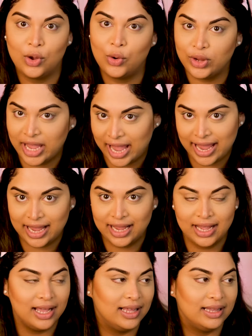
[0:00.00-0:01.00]

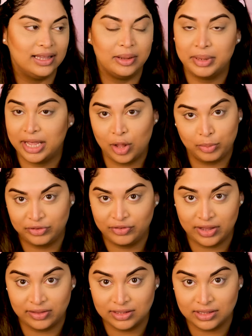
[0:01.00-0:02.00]
okay, let me help you
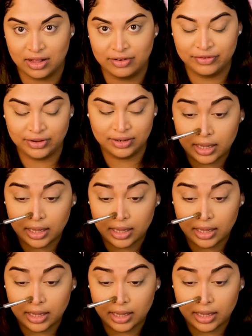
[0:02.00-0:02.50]
find this glove.